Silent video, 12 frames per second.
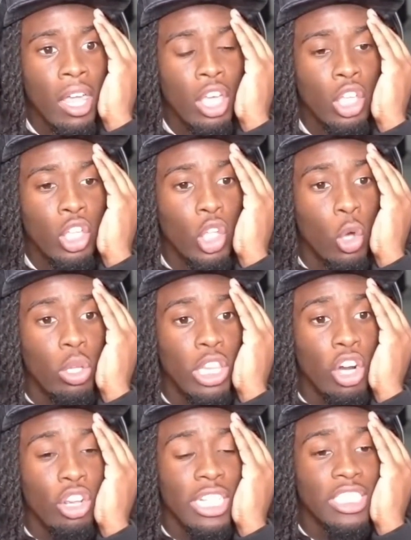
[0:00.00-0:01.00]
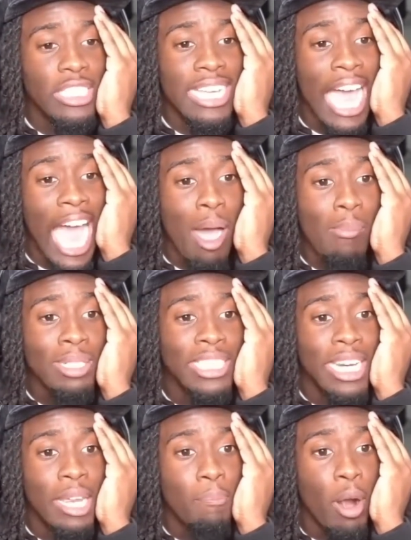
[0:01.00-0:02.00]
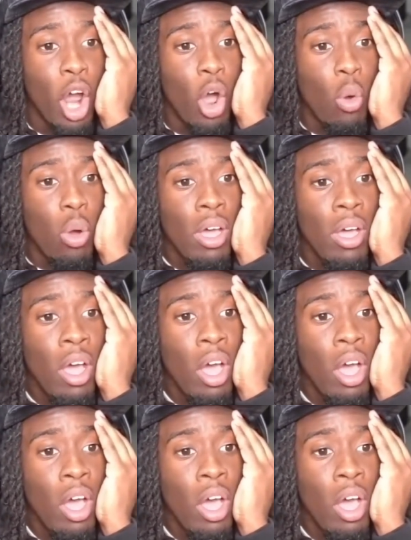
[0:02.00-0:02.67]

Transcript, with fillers: You literally just commented it, bro.